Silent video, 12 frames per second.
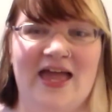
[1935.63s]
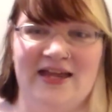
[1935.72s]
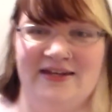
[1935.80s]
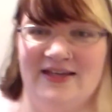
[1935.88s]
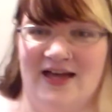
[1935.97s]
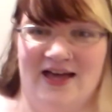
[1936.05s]

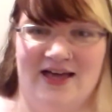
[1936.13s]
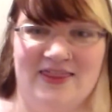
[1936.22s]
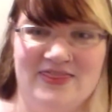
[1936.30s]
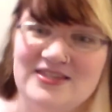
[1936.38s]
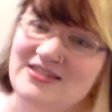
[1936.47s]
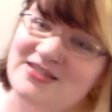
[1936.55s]
and
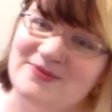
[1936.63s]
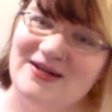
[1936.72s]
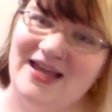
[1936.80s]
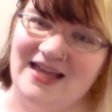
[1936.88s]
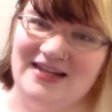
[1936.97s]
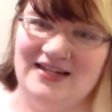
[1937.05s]
uh, this is
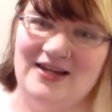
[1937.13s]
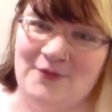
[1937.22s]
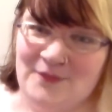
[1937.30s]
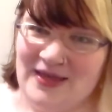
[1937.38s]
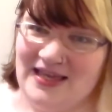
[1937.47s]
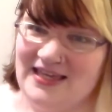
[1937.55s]
what I ended
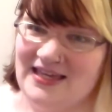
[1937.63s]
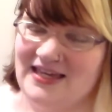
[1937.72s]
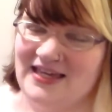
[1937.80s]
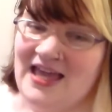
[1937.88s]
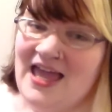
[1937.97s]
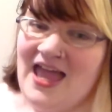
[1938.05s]
up
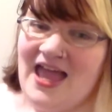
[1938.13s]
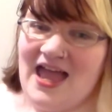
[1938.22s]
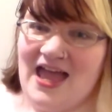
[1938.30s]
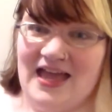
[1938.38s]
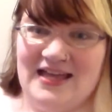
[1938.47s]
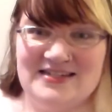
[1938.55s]
making.
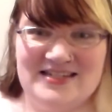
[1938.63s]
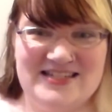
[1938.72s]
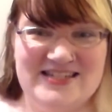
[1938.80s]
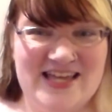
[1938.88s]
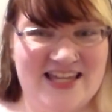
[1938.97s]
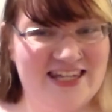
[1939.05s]
And
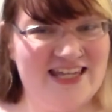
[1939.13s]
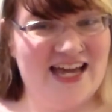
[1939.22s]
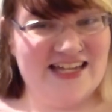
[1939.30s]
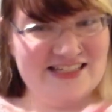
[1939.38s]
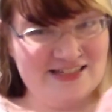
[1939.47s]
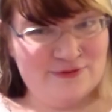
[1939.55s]
sadly
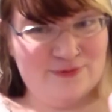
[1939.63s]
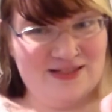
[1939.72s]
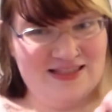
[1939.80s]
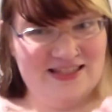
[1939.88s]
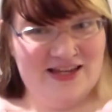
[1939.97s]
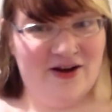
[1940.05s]
I didn't
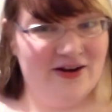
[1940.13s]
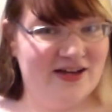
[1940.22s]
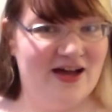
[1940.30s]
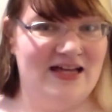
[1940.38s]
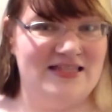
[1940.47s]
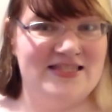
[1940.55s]
win the art
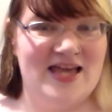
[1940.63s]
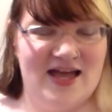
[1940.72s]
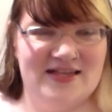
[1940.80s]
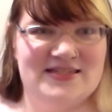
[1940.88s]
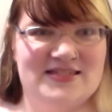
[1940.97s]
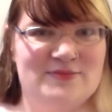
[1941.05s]

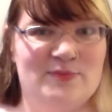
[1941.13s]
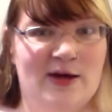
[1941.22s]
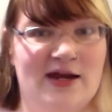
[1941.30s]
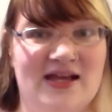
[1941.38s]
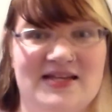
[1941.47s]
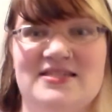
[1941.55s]
contest,
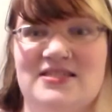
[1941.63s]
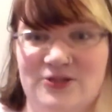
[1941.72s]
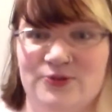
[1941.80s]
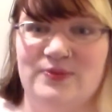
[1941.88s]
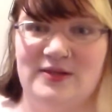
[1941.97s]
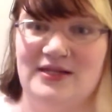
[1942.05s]
but I
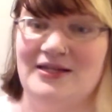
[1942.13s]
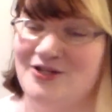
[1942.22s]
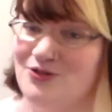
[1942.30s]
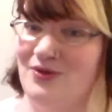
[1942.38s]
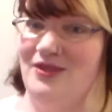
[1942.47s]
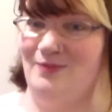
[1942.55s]
still really
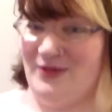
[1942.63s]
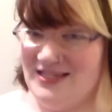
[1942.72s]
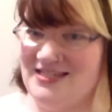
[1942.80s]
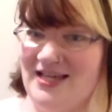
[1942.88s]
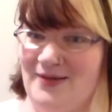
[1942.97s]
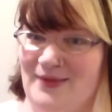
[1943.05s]
enjoy the
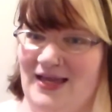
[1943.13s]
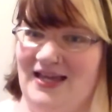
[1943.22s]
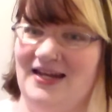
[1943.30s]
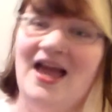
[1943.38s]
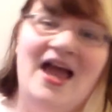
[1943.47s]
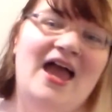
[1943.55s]
piece I
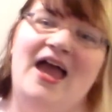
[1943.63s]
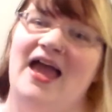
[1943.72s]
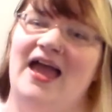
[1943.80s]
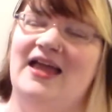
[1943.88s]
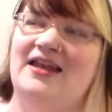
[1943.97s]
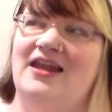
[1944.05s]
made,
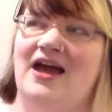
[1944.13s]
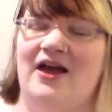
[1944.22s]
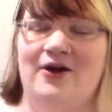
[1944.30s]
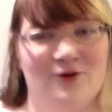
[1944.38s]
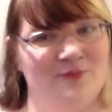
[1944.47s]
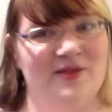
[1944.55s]
and
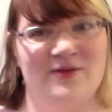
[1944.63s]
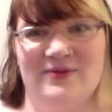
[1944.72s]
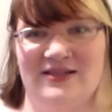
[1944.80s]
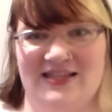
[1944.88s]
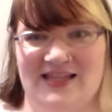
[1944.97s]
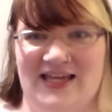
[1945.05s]
I hope they
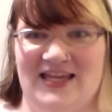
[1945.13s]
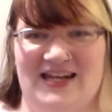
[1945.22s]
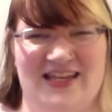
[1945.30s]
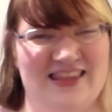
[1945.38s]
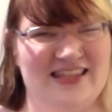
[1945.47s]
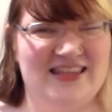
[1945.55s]
really like
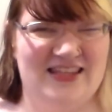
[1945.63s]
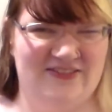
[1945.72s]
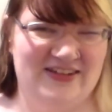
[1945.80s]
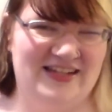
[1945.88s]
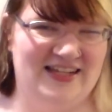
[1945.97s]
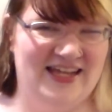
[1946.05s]
it. I think they
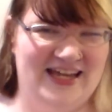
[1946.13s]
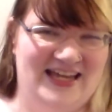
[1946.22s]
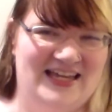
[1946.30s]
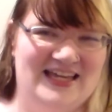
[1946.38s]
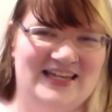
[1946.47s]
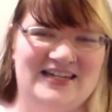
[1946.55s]
really
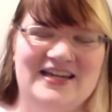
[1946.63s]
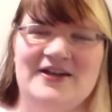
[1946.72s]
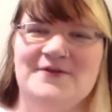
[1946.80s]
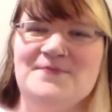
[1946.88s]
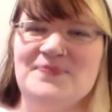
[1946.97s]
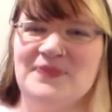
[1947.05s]
like it.